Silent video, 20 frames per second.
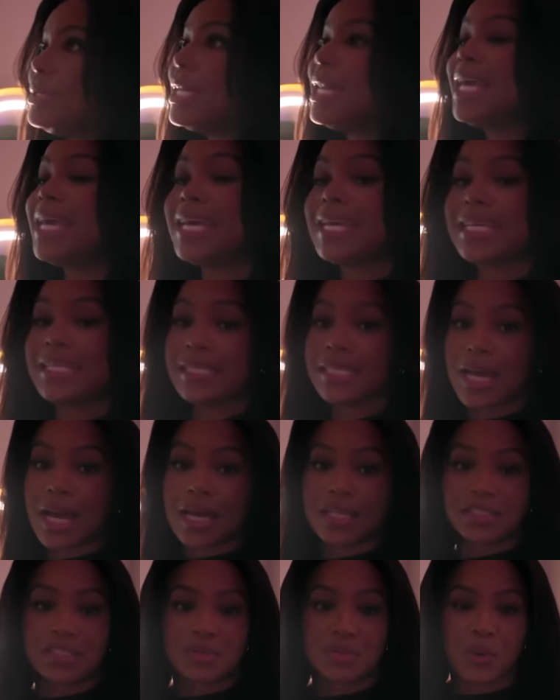Please,
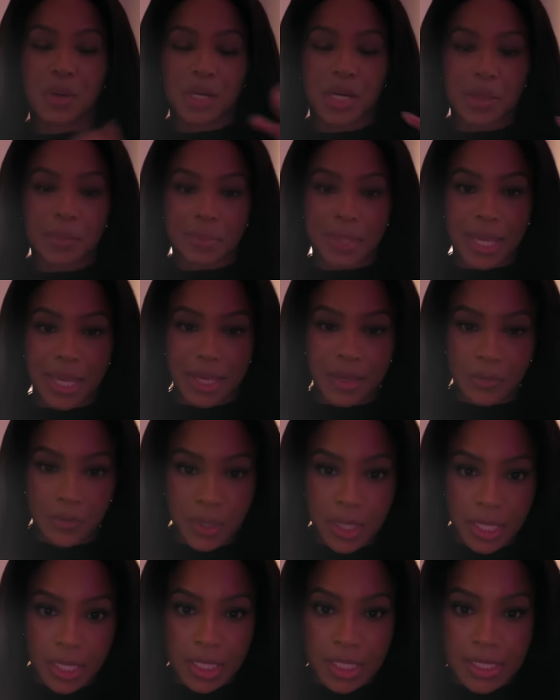I just wanted plain
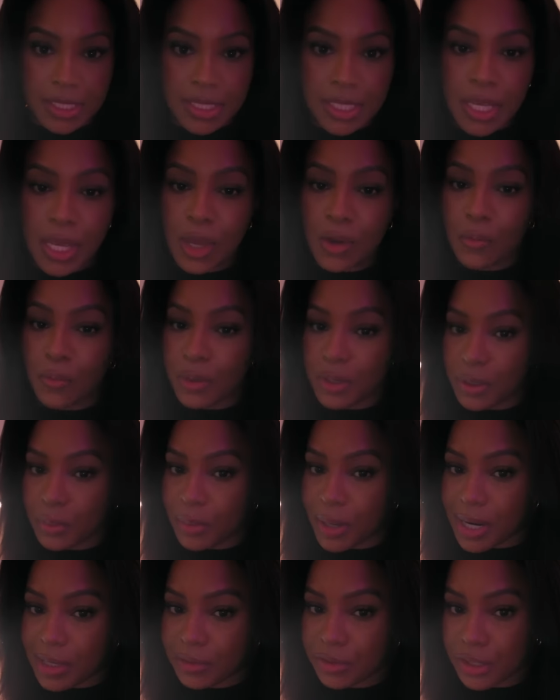wings with a
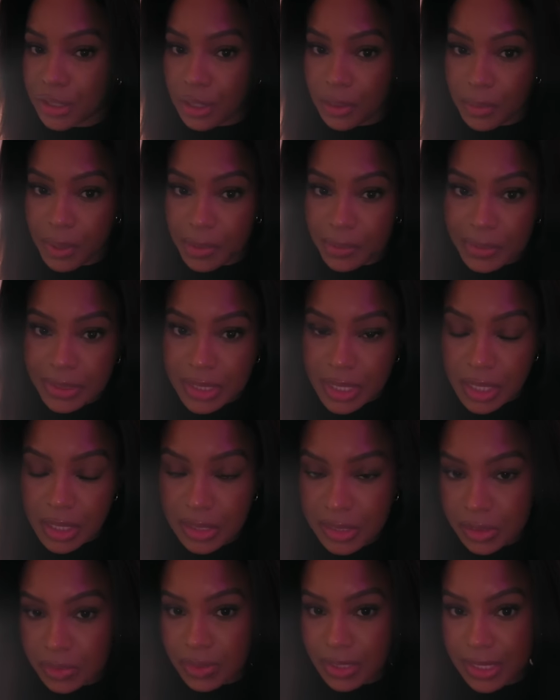brown sugar bourbon
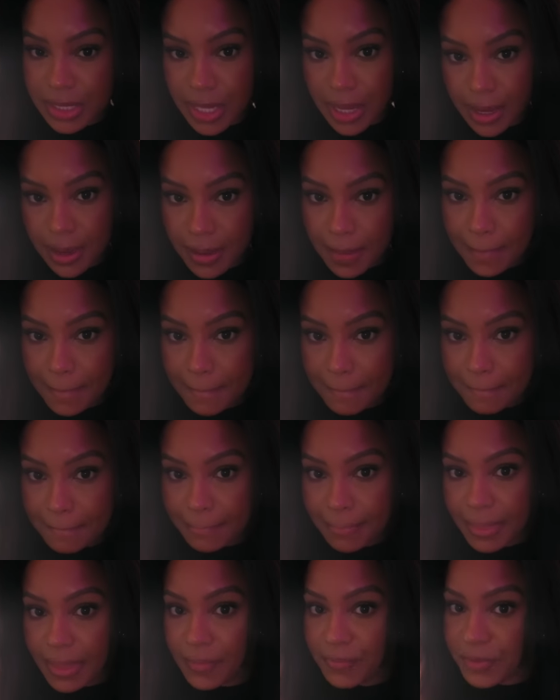sauce on the side
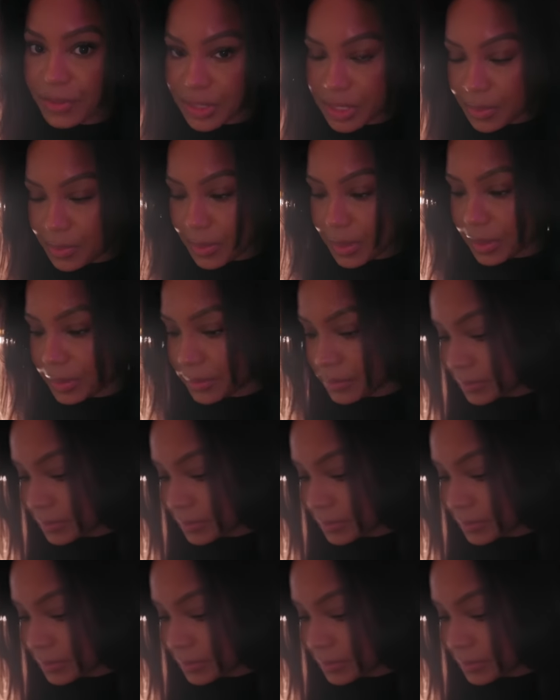for dipping.